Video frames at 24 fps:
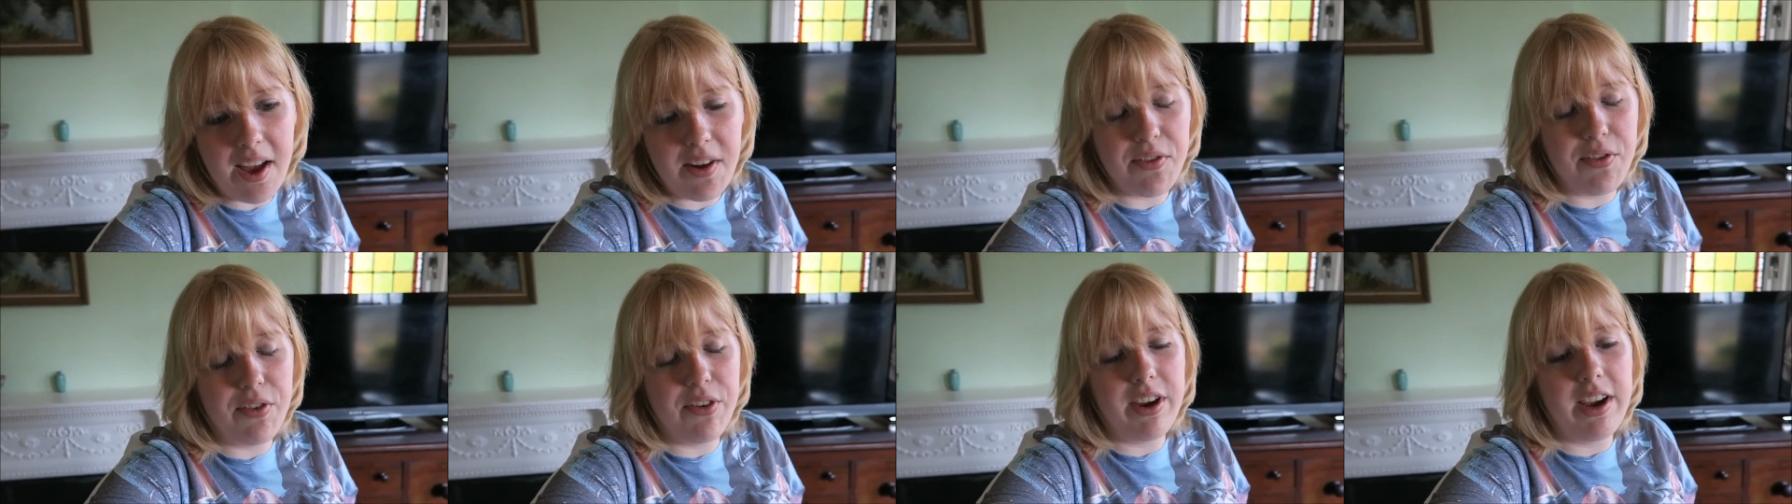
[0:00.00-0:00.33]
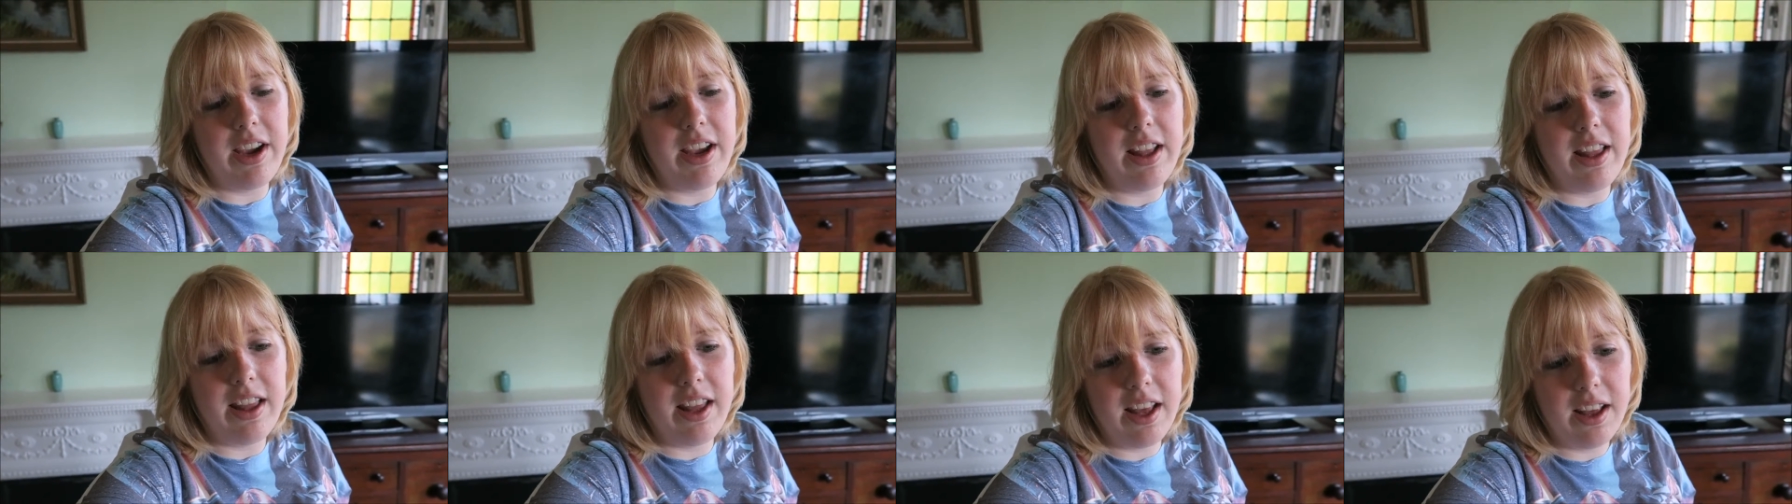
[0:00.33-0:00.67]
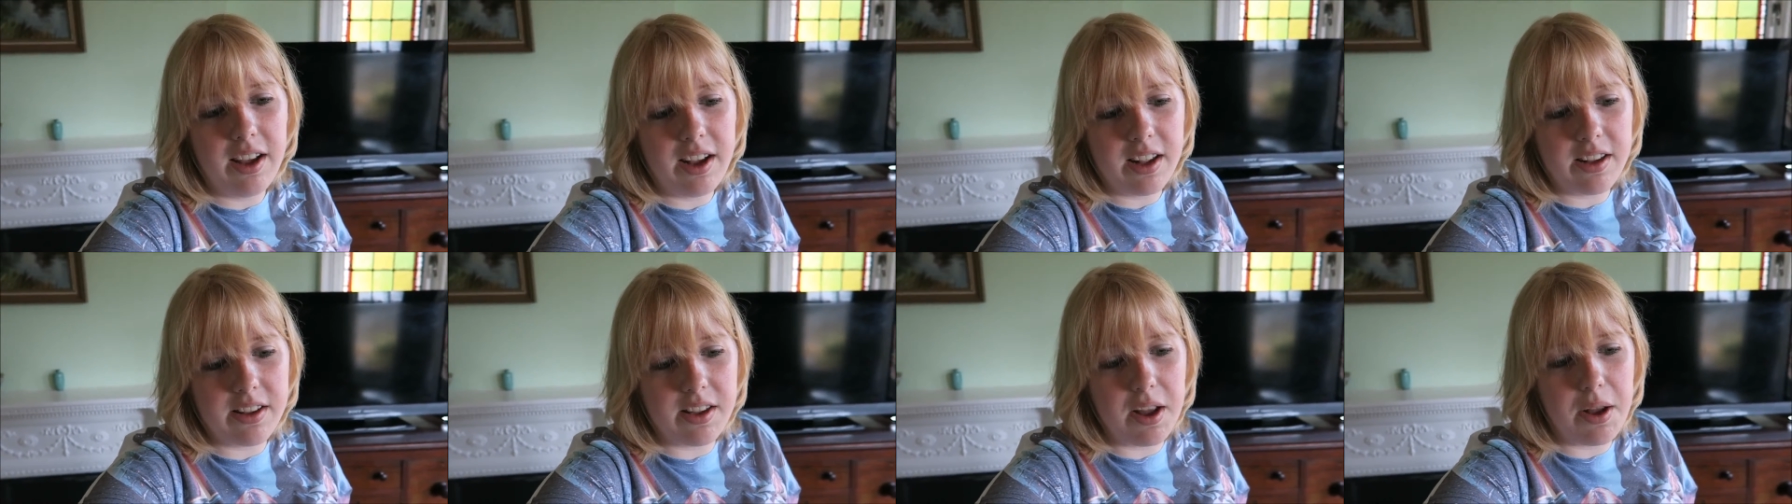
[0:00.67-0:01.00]
and read,
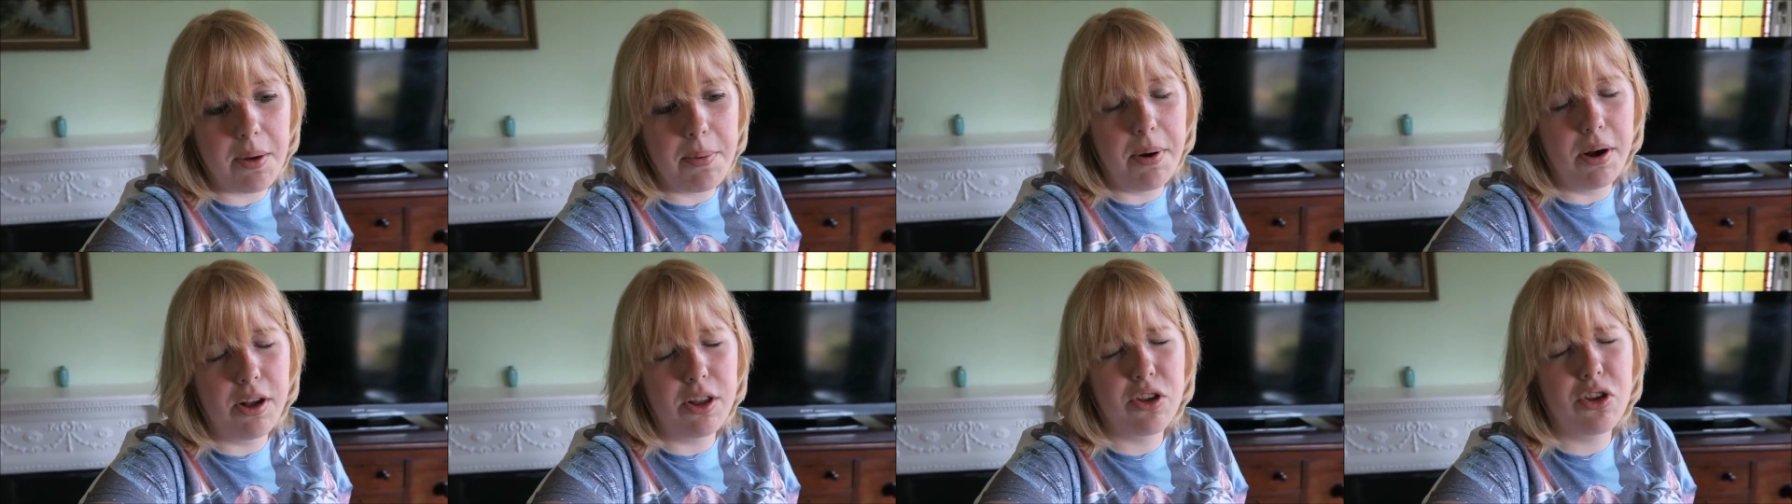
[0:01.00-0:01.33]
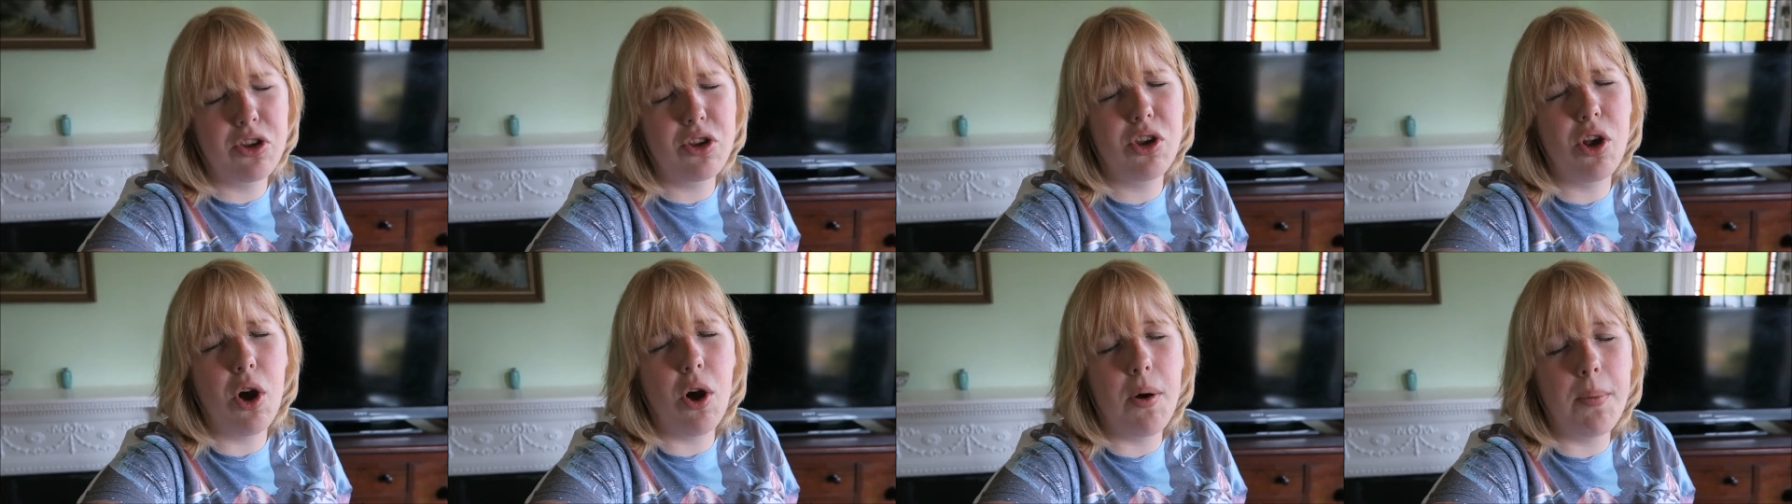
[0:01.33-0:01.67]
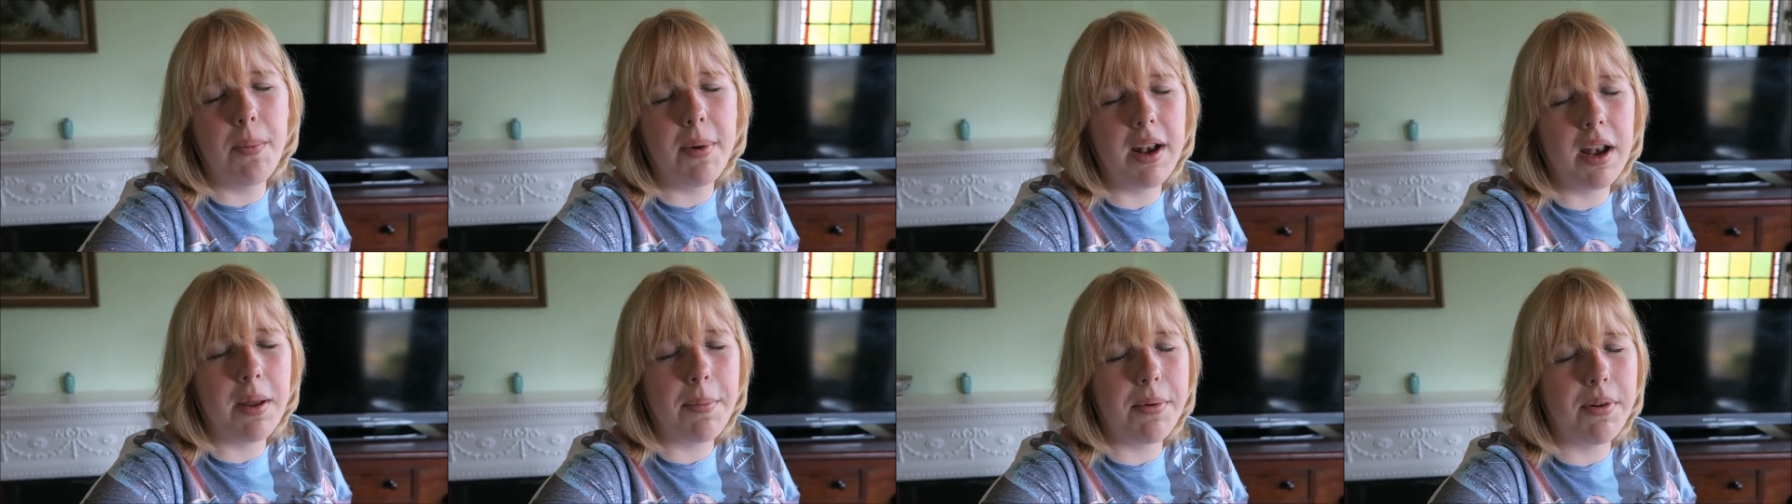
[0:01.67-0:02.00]
because I bought
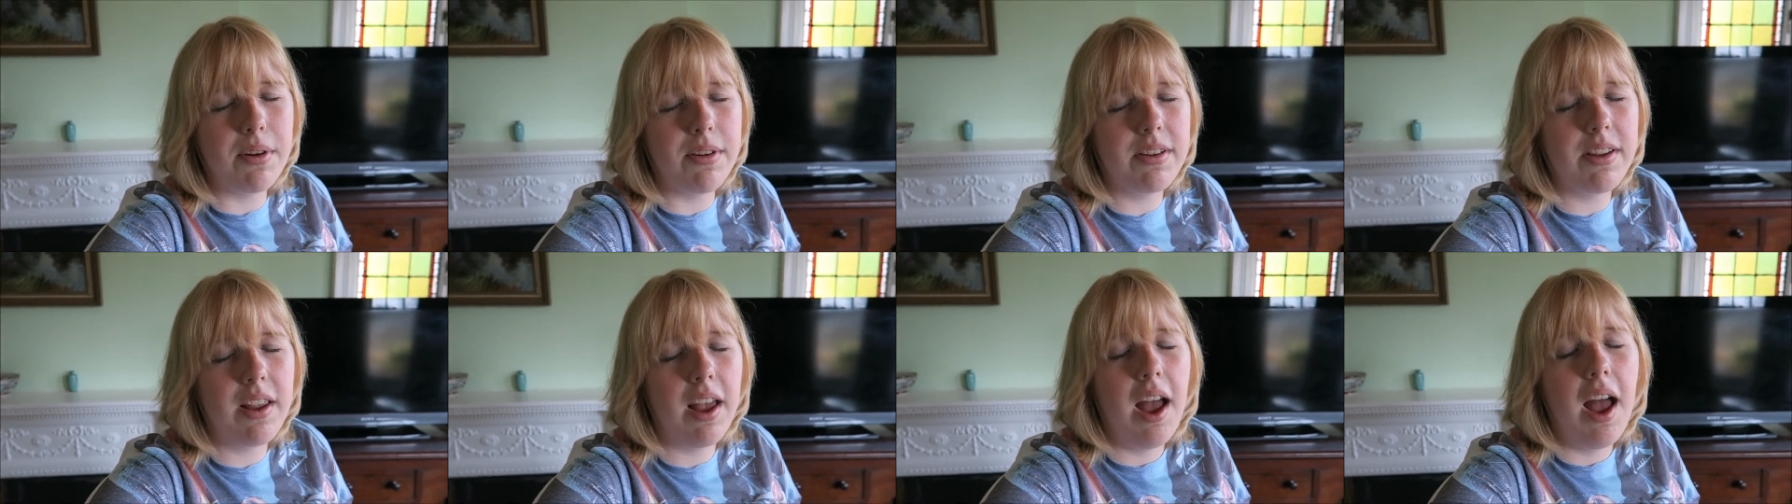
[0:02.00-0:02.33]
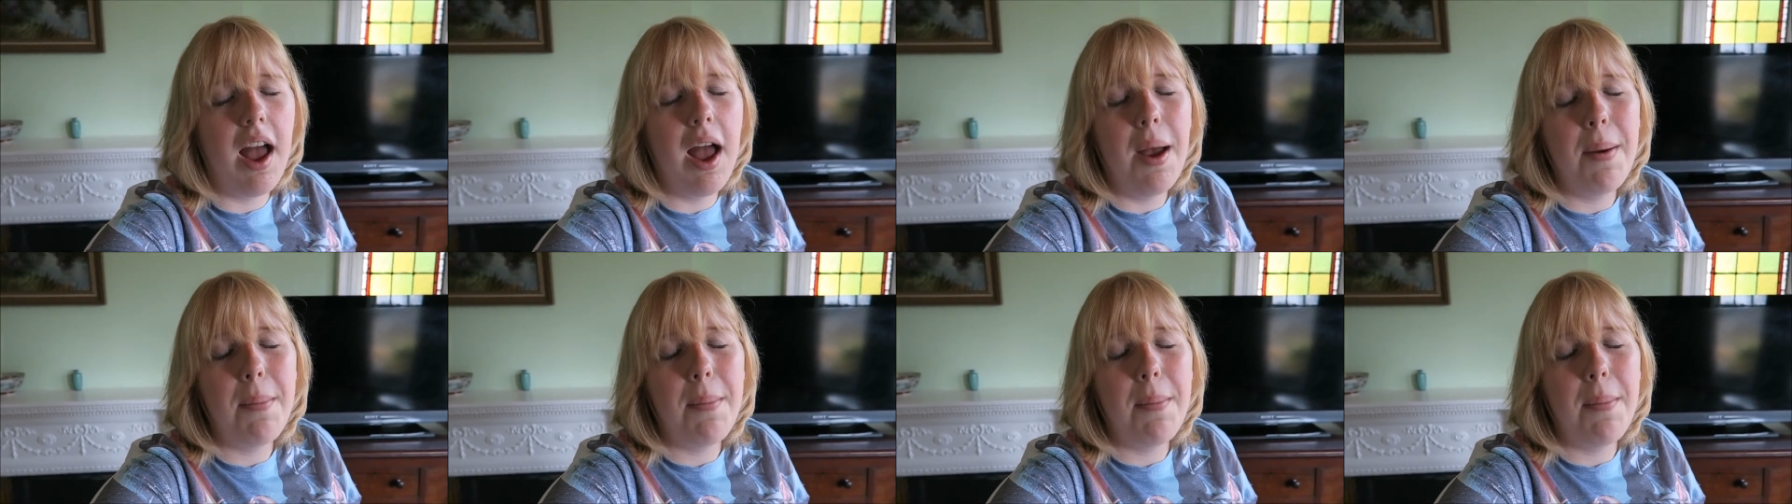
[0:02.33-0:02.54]
so many books.